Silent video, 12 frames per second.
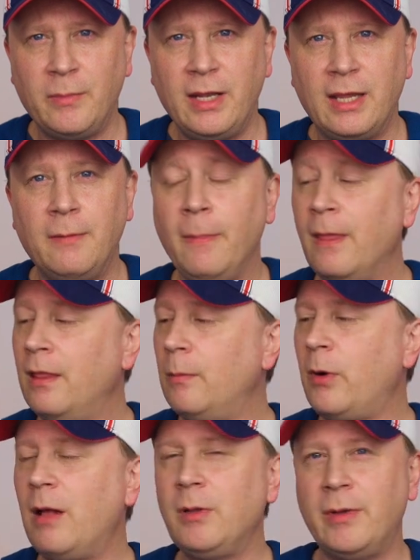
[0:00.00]
Mini. The
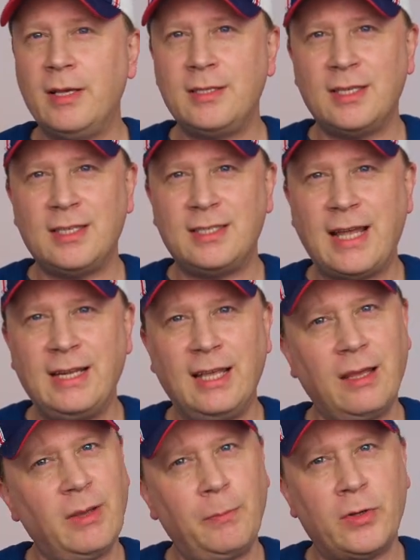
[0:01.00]
problem is this is 10
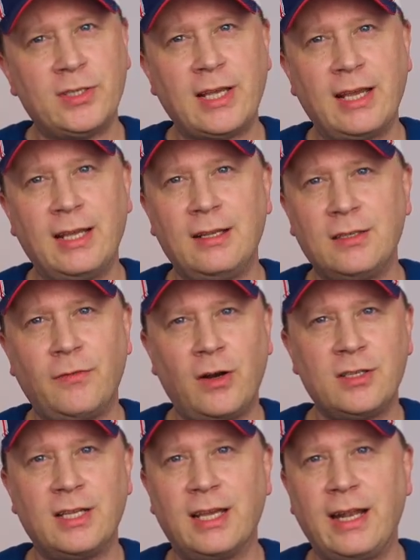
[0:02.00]
gigabit per second as far
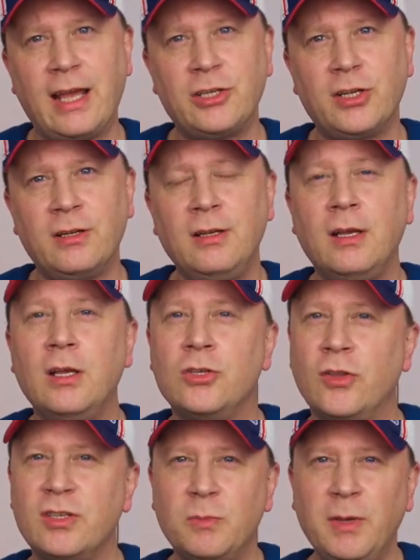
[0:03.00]
as the connection,
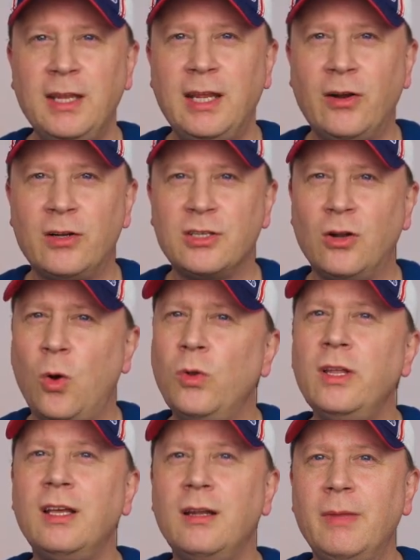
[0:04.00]
so the speed here is
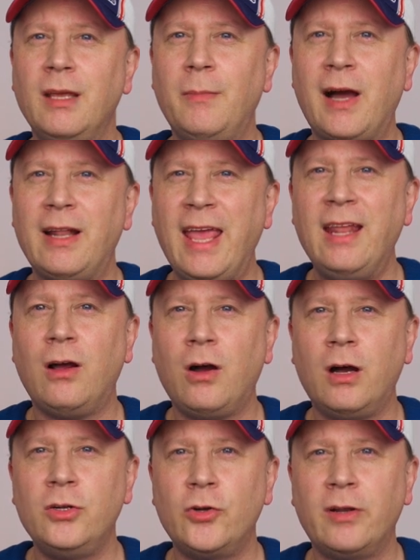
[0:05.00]
only gonna be about
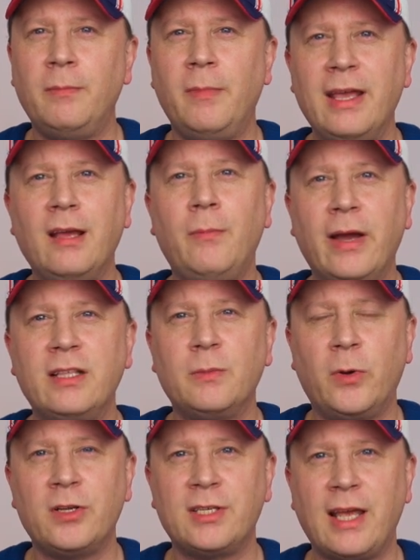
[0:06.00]
800 megabytes
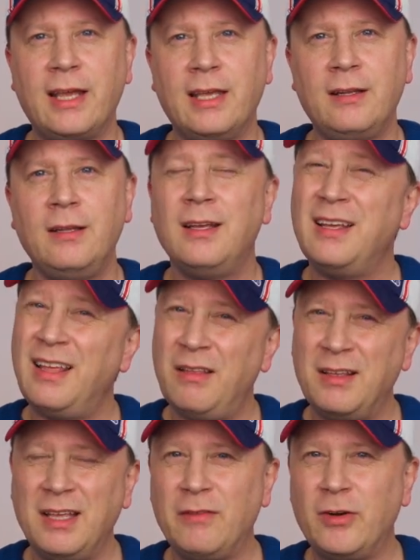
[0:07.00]
per second,
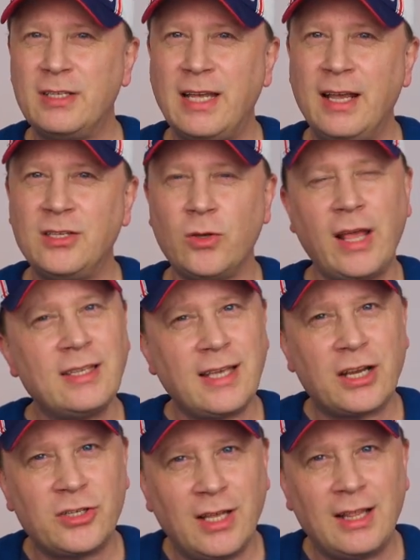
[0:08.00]
give or take. So that's
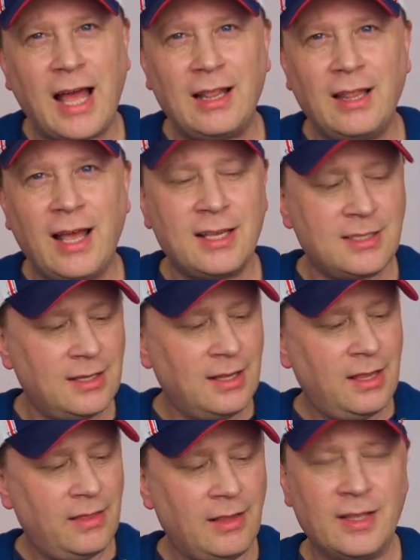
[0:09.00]
actually a lot less
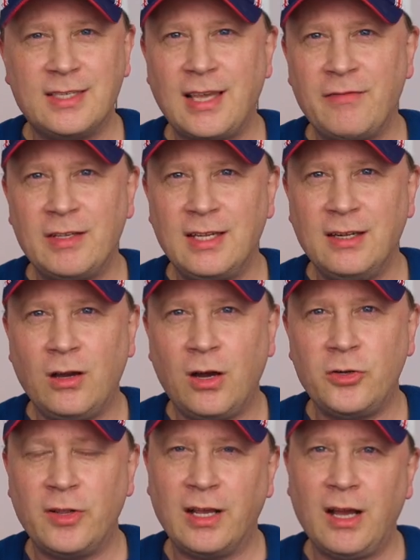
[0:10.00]
than the
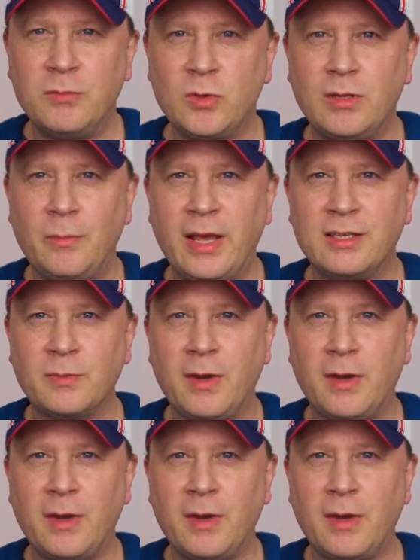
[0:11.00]
1700 that comes with the base